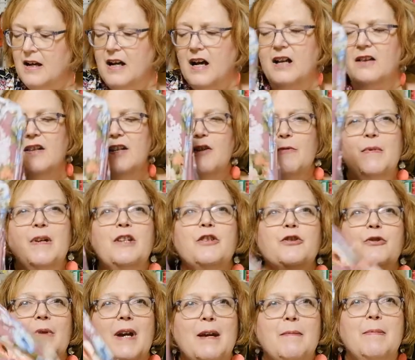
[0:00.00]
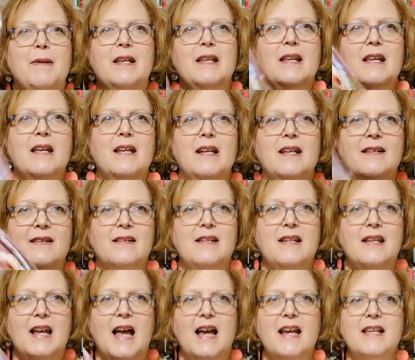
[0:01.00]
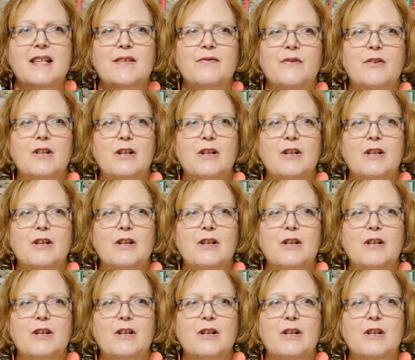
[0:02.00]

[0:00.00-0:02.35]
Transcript: A little bit drapey knit is nice for